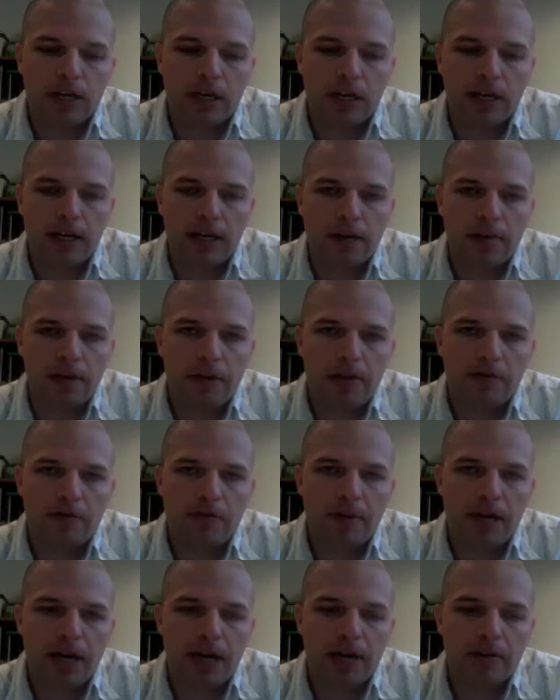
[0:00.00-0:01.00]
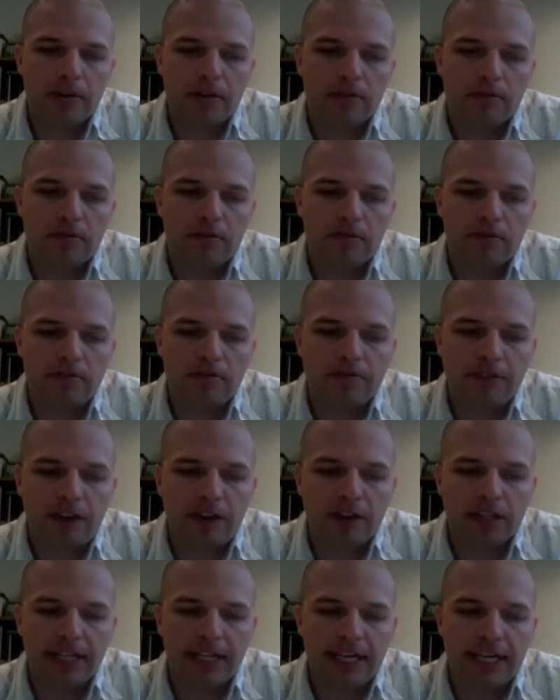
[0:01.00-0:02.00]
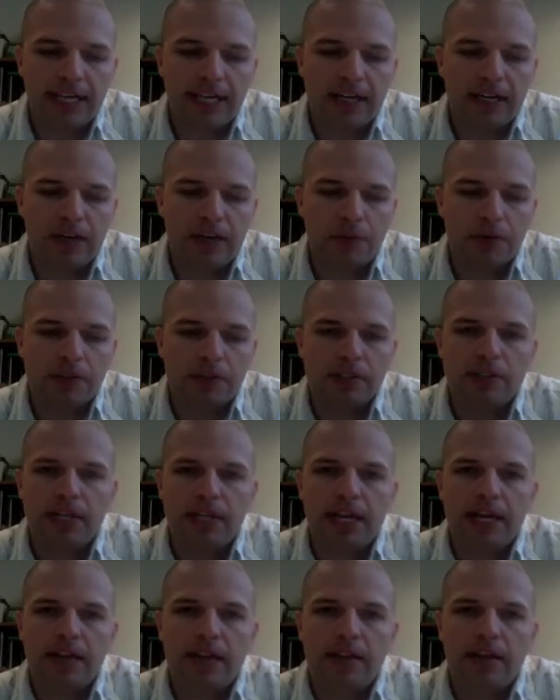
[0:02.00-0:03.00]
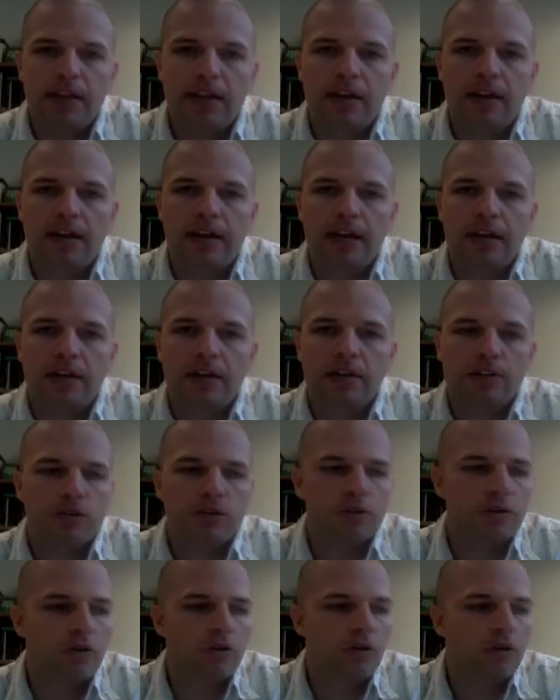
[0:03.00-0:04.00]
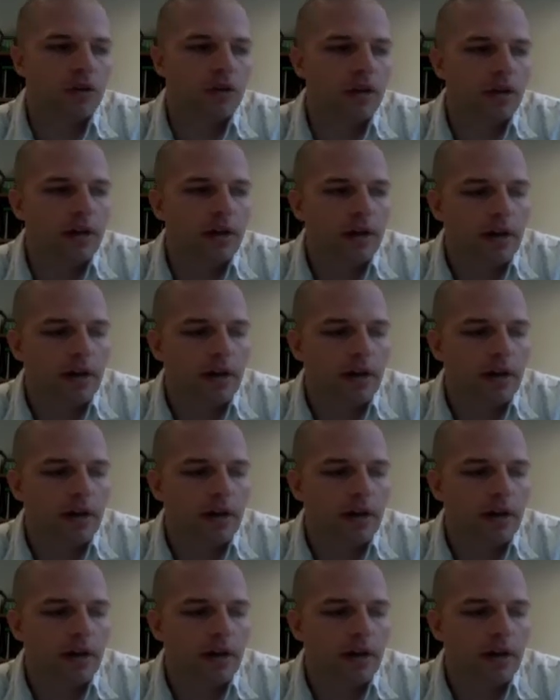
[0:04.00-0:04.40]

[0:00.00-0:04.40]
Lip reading: couple of them got fairly heated. I wouldn't say anything got out of control.